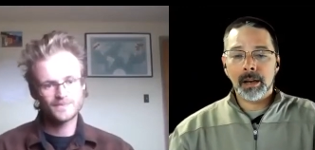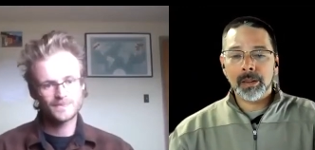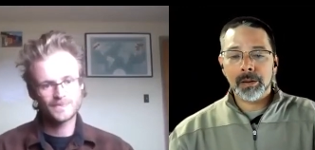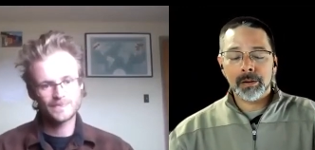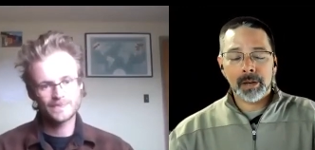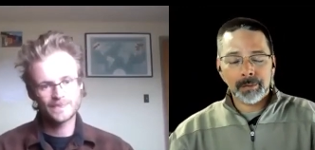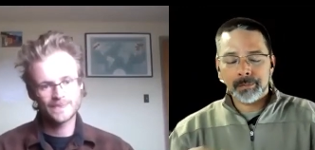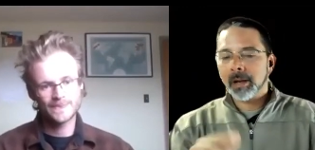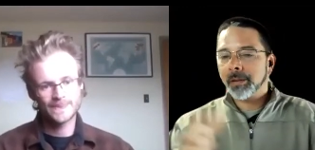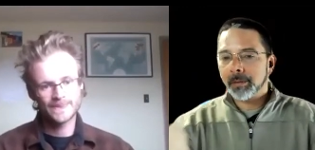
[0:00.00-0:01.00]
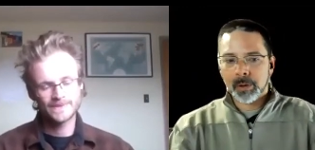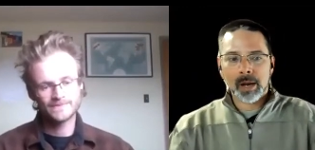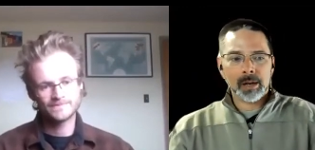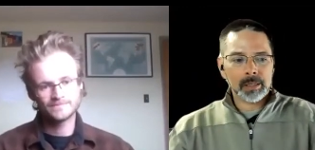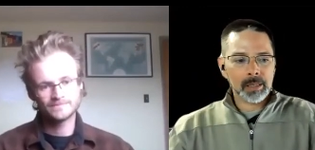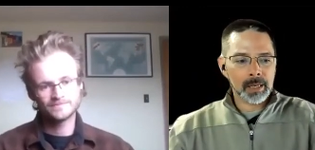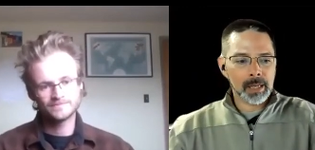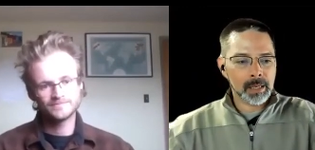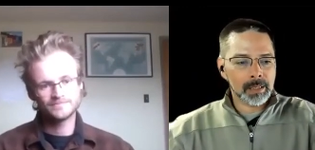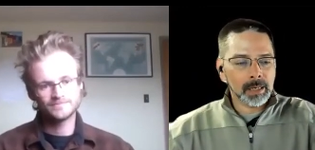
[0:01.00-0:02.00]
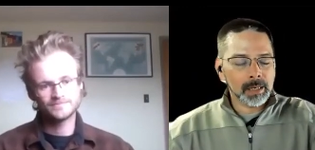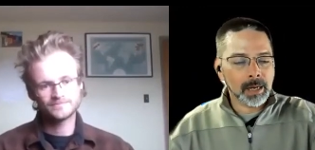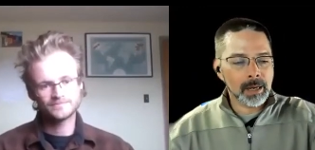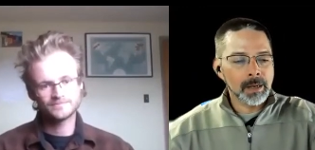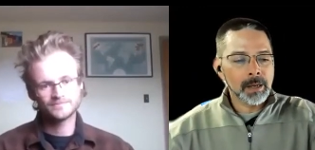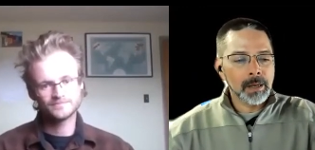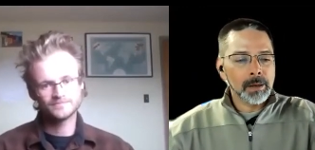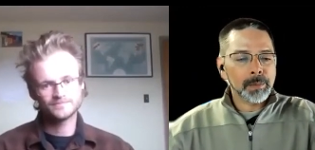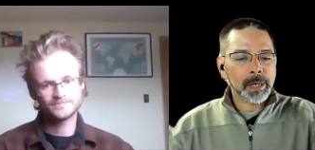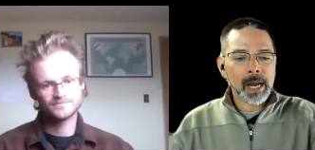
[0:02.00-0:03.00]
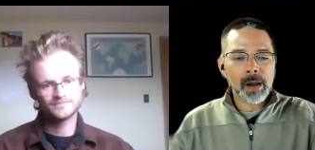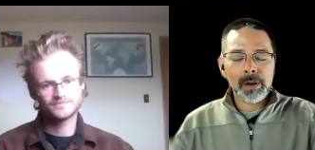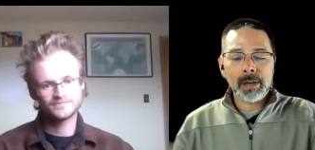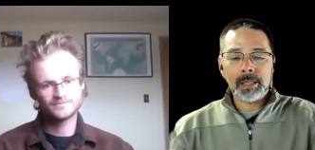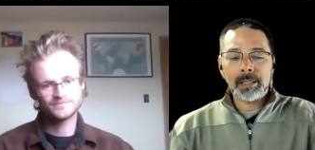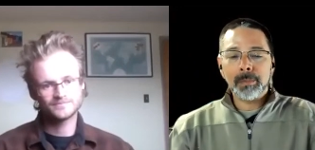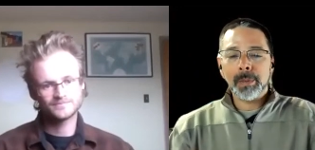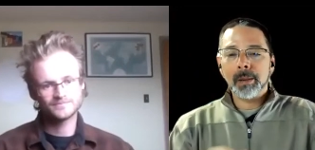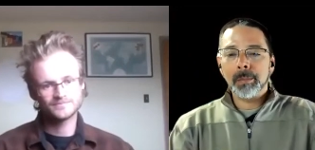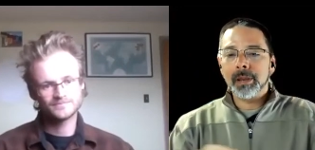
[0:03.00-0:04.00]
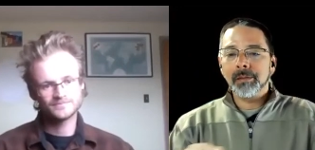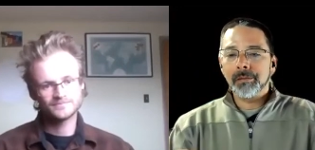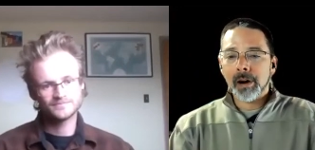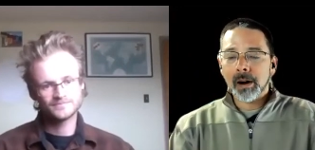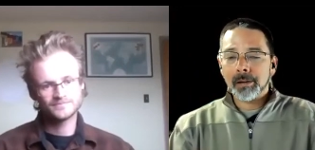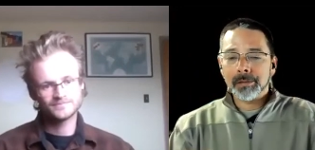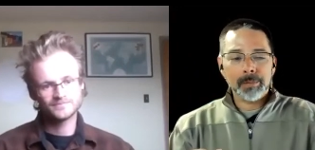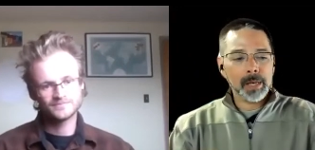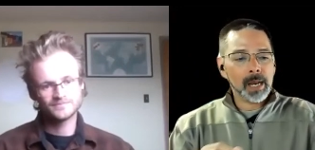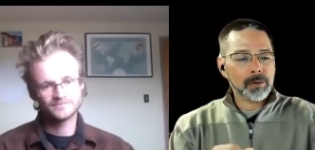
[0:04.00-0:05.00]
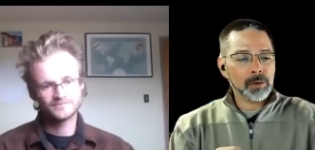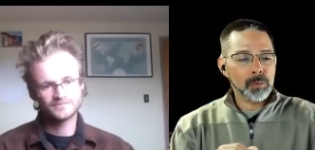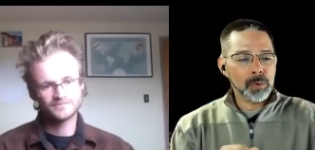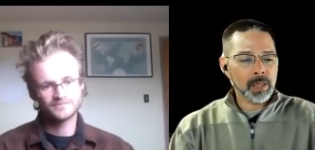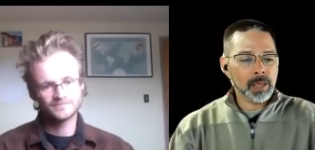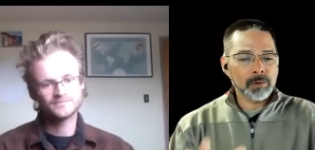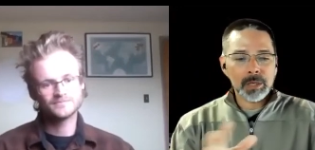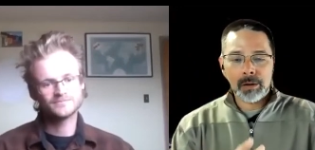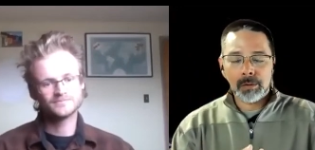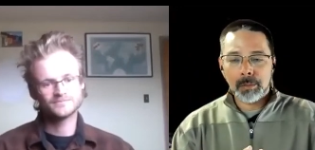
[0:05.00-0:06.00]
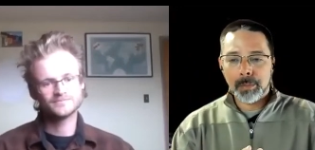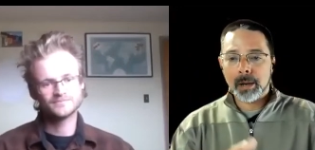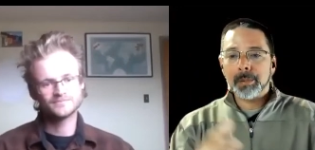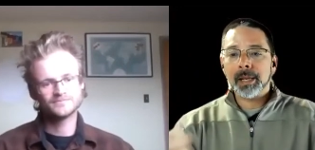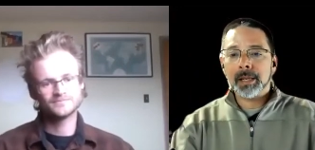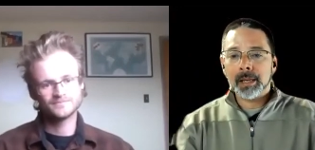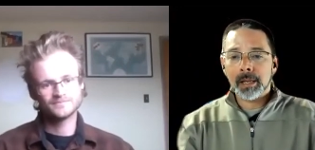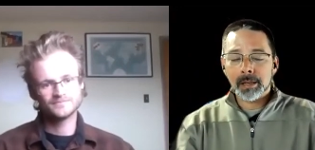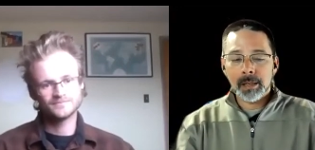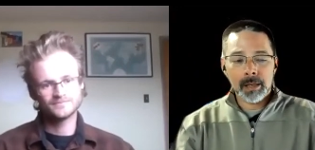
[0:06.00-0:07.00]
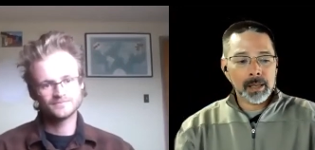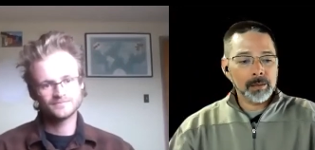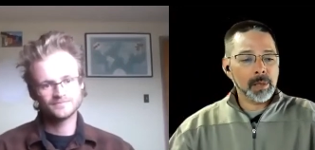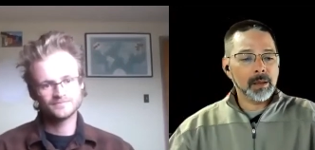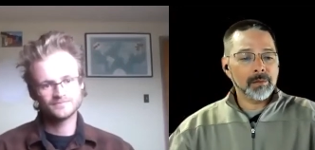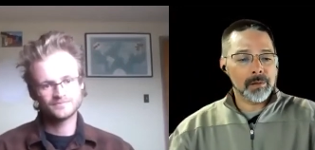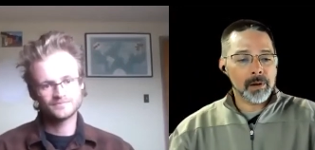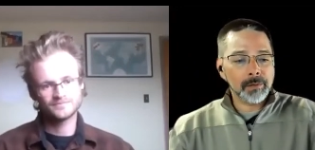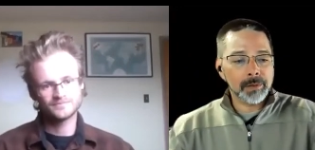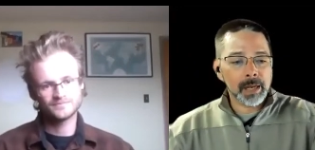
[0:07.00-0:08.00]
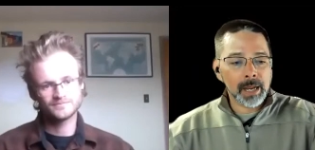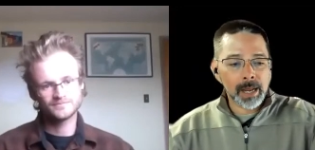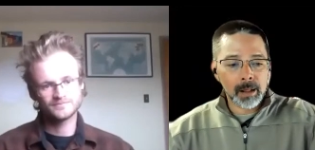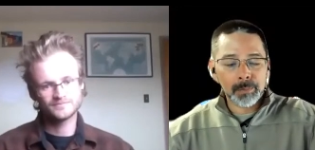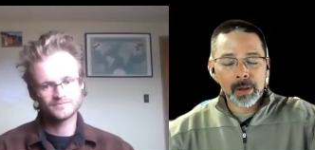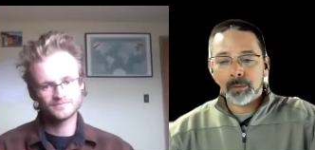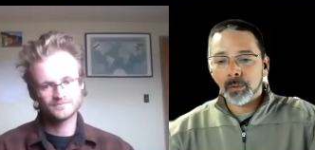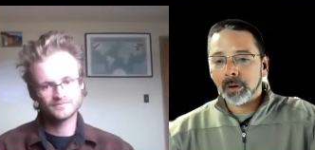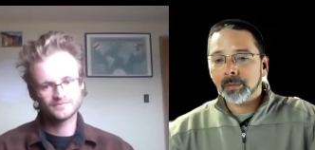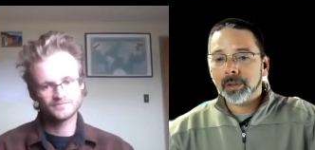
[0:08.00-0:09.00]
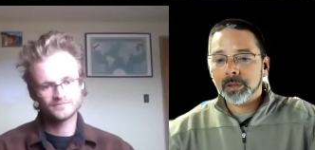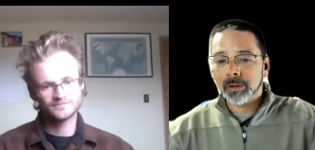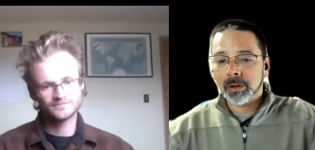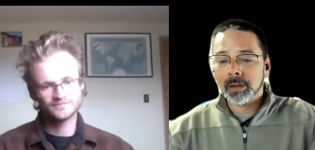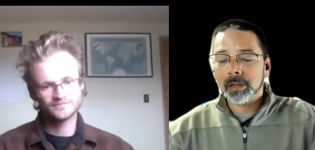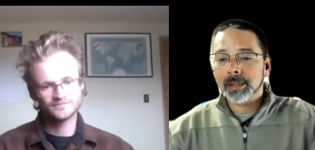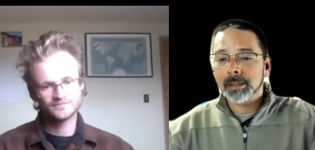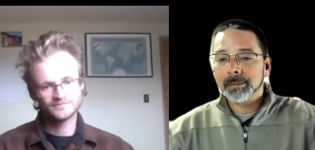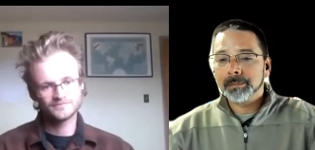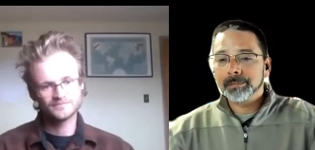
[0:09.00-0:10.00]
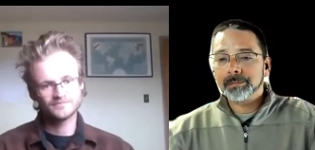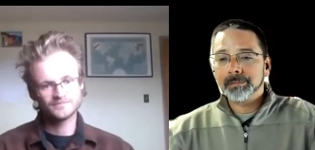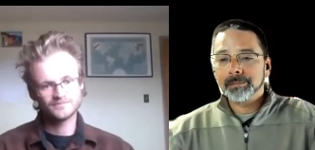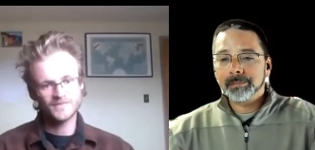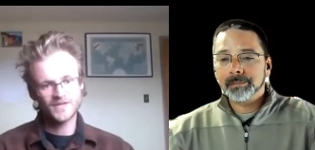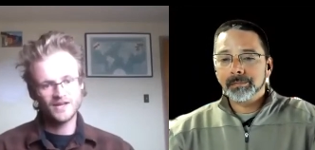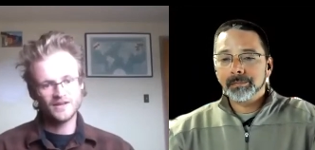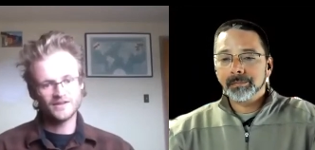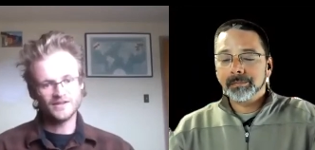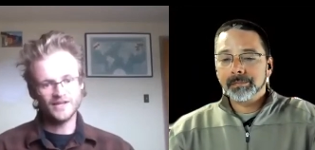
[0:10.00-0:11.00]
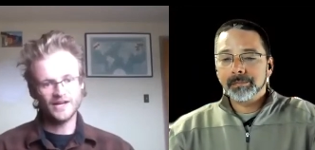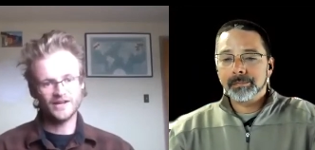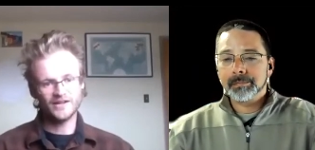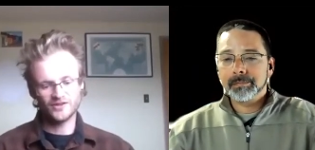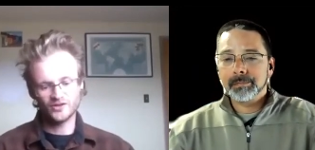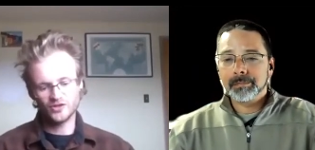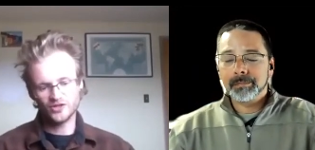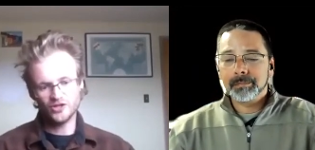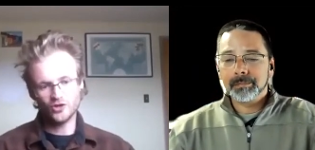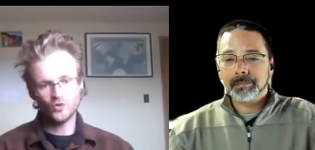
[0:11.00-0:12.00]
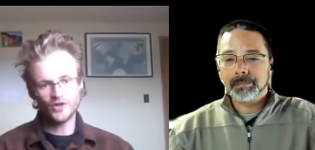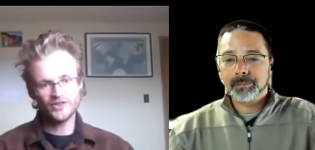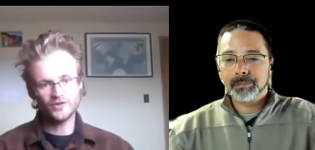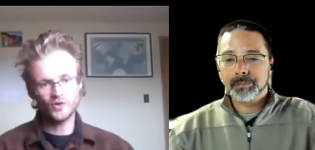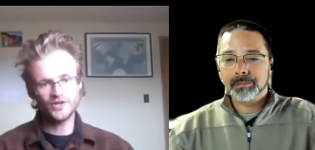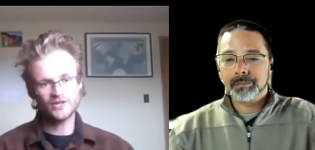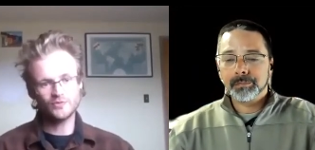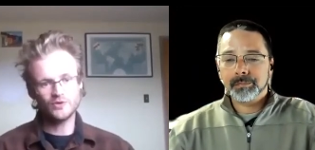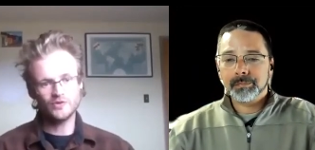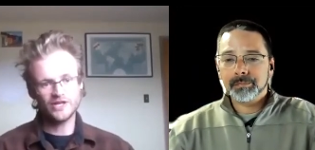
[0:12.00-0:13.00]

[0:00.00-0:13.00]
Speaker 1: other uh, other products, I guess. And uh, but how can somebody be involved? I mean, how can we, the general public, be involved and help and work with CIRC? Yeah,
Speaker 2: you know, one one thing that we really